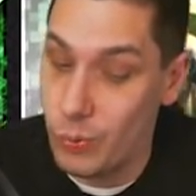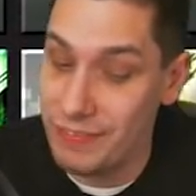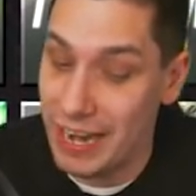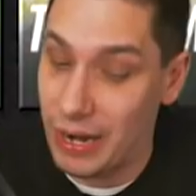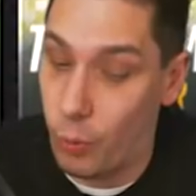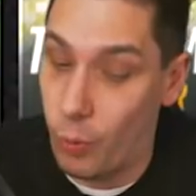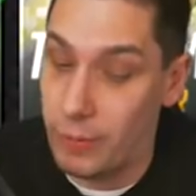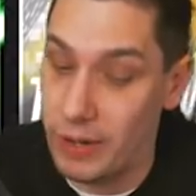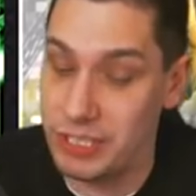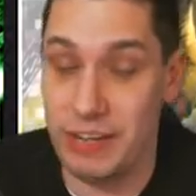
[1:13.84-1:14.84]
we've got a
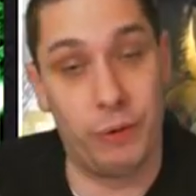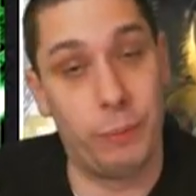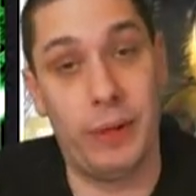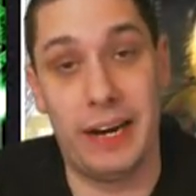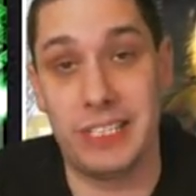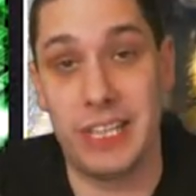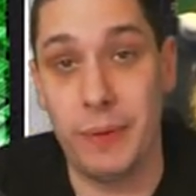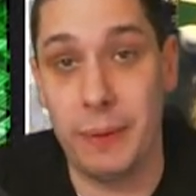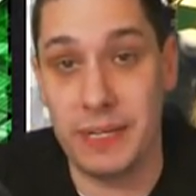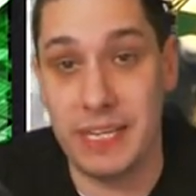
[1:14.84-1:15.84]
whole bunch of different players
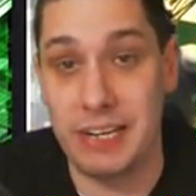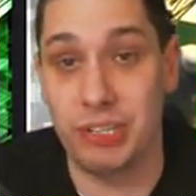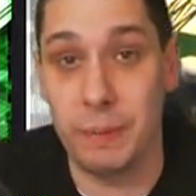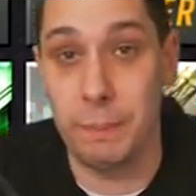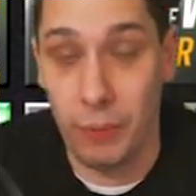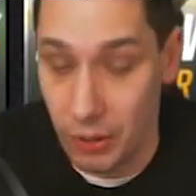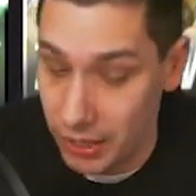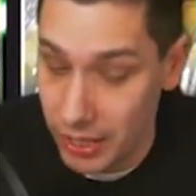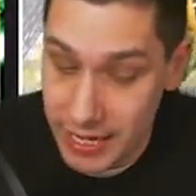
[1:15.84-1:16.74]
that we could potentially pull